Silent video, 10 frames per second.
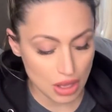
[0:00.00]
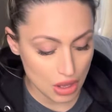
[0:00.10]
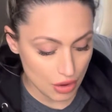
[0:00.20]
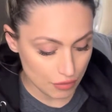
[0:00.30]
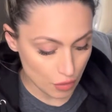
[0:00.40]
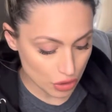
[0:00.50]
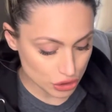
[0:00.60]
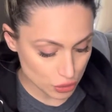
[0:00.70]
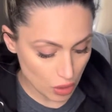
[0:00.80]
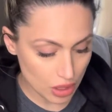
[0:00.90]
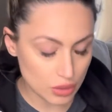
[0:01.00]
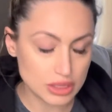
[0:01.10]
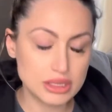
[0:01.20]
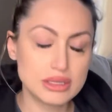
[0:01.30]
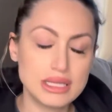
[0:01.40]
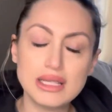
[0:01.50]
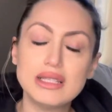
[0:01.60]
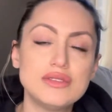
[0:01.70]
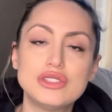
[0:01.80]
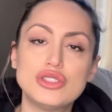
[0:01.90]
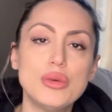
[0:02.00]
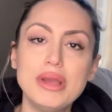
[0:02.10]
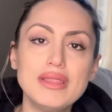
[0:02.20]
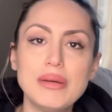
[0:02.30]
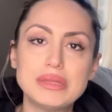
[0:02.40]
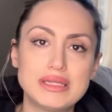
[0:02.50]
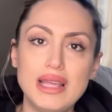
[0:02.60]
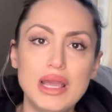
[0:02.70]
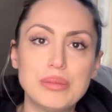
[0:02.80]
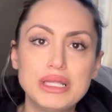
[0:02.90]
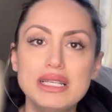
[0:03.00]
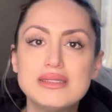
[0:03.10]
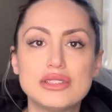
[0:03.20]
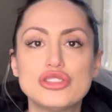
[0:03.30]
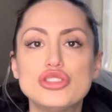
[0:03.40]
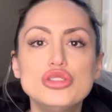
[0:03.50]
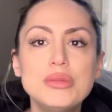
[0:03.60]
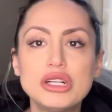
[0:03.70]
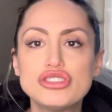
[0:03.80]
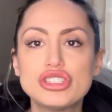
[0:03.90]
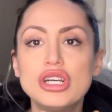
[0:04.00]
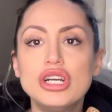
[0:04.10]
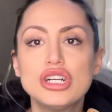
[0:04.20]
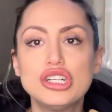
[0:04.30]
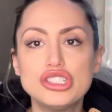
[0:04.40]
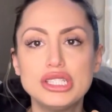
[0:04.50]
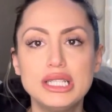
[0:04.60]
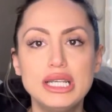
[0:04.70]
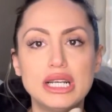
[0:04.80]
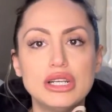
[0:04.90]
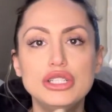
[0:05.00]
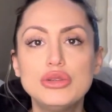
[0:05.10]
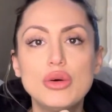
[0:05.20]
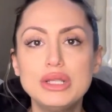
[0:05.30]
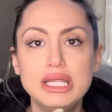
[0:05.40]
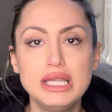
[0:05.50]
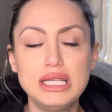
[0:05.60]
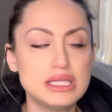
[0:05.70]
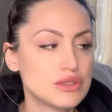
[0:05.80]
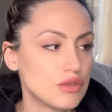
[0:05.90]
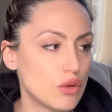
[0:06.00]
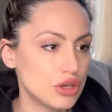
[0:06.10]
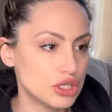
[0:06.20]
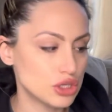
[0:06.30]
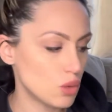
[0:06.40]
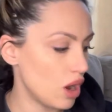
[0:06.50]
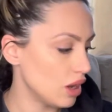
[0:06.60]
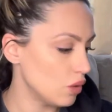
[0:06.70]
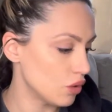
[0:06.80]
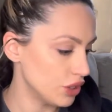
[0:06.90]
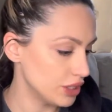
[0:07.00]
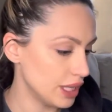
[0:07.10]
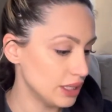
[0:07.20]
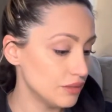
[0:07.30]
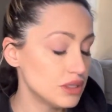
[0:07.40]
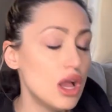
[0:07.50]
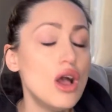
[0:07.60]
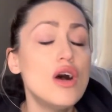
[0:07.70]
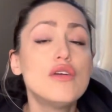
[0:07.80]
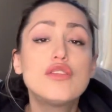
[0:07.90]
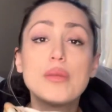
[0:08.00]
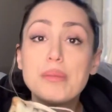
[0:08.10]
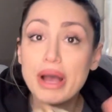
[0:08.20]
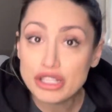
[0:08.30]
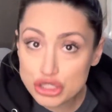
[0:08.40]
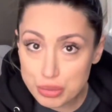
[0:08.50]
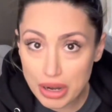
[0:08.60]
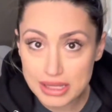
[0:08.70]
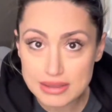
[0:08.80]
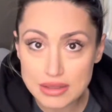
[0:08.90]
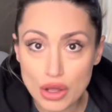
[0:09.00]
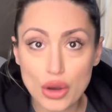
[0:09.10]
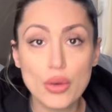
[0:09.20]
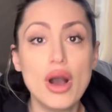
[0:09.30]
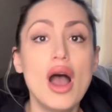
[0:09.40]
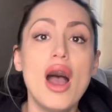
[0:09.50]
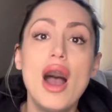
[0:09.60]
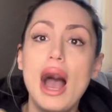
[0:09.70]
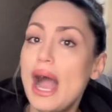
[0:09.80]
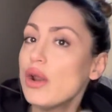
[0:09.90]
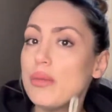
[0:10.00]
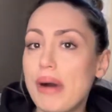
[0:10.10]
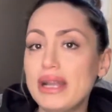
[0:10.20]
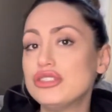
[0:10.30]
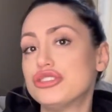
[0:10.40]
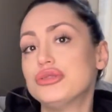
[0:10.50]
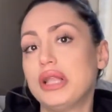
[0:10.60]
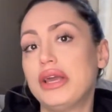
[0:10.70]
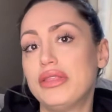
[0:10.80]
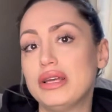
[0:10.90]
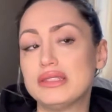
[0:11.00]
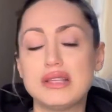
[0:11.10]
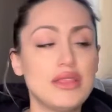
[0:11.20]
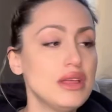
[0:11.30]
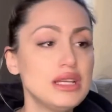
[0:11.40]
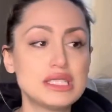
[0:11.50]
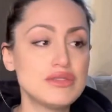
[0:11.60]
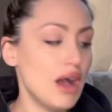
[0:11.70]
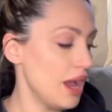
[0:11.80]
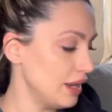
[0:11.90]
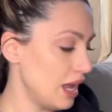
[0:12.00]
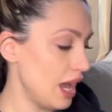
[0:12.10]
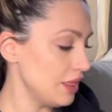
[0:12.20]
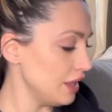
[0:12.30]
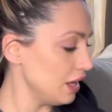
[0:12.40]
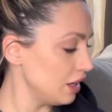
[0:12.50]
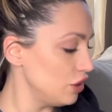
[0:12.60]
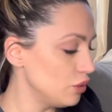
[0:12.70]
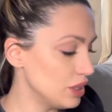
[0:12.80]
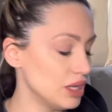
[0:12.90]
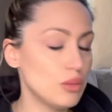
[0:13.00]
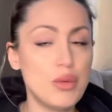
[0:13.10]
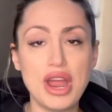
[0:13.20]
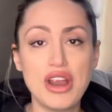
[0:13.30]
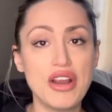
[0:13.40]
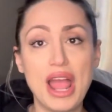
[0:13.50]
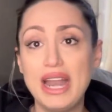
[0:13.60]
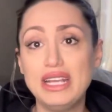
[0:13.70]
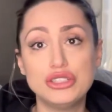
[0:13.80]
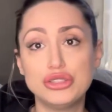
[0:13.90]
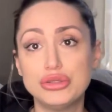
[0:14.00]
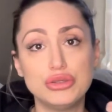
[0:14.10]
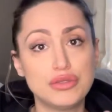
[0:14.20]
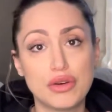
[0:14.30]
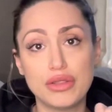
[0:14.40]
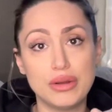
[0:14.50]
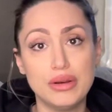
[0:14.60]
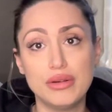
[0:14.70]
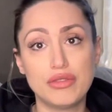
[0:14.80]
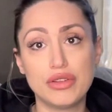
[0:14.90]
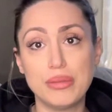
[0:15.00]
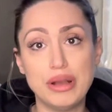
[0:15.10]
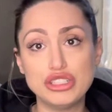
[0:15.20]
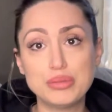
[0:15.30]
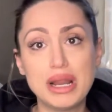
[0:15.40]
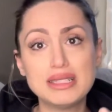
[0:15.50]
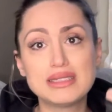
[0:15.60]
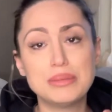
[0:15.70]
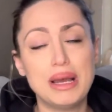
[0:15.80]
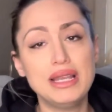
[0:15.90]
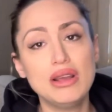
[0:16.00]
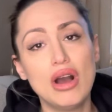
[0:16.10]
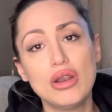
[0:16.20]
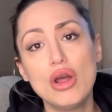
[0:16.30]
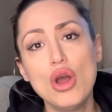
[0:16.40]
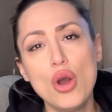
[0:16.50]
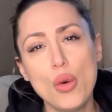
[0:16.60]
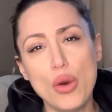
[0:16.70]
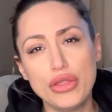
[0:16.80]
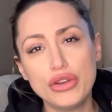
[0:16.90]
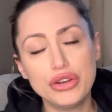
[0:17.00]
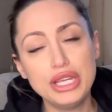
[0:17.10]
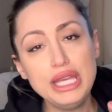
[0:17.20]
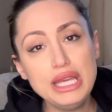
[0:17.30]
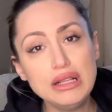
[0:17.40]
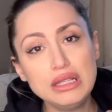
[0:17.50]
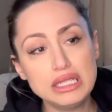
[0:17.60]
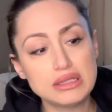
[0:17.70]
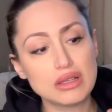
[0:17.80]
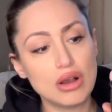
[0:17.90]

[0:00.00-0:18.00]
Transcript: for squat or deadlift. Don't make that mistake, please. There's too much cushion here. You don't need these for your squat or your deadlift. For bench press though, I don't mind a shoe like this. I think it's fine. I think you could wear any shoe for the bench press, depending on whether your heel is